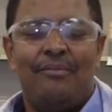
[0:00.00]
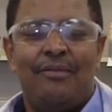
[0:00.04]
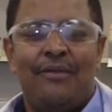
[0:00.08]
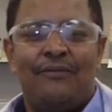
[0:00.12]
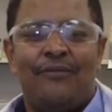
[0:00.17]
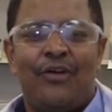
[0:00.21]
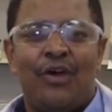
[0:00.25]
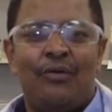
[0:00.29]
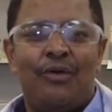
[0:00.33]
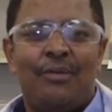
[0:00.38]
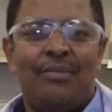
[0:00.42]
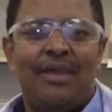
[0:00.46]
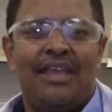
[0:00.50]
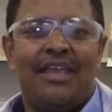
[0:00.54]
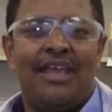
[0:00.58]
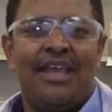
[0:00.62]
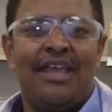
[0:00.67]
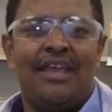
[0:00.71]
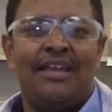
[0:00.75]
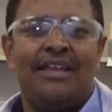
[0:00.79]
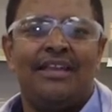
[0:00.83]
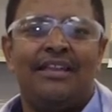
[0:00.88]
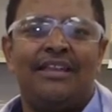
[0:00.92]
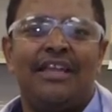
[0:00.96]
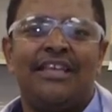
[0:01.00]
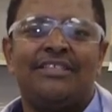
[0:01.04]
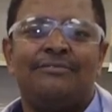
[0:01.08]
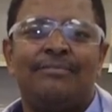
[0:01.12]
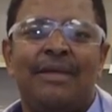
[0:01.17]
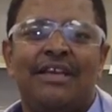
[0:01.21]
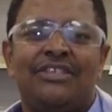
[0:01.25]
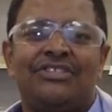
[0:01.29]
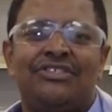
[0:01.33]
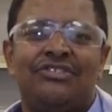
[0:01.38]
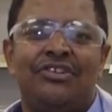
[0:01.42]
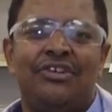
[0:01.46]
Before we begin, let's
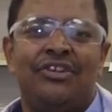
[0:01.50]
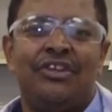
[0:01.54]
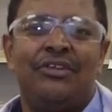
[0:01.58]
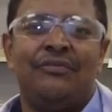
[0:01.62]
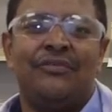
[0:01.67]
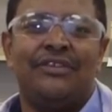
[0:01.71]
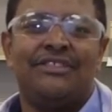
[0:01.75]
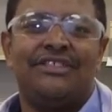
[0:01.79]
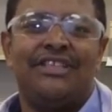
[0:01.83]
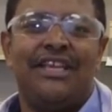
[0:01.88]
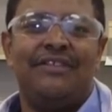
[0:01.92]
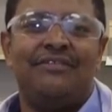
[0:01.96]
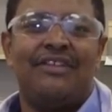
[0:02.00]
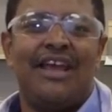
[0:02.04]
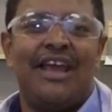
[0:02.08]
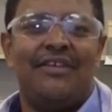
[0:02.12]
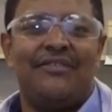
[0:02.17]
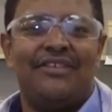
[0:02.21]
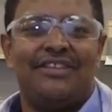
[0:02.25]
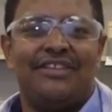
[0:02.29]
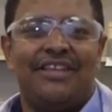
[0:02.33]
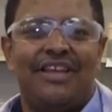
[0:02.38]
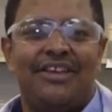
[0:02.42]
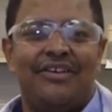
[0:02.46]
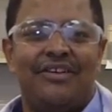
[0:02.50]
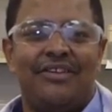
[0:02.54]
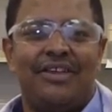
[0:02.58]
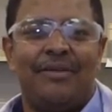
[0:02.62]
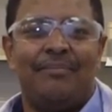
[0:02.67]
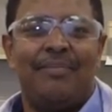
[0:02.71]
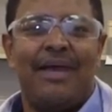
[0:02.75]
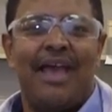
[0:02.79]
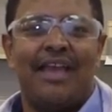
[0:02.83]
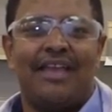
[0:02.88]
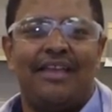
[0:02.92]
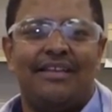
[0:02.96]
make sure you've received everything on
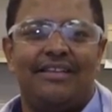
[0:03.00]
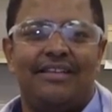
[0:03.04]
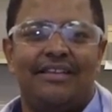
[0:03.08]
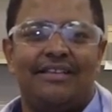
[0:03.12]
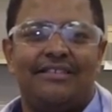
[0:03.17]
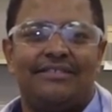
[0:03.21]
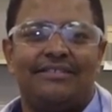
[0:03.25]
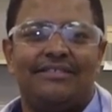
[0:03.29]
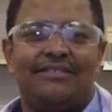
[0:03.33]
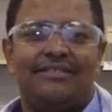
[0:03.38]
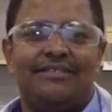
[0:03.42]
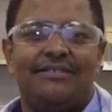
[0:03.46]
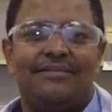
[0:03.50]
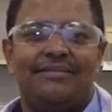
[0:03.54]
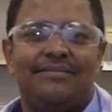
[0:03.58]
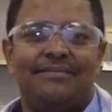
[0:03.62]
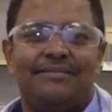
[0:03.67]
your packing list.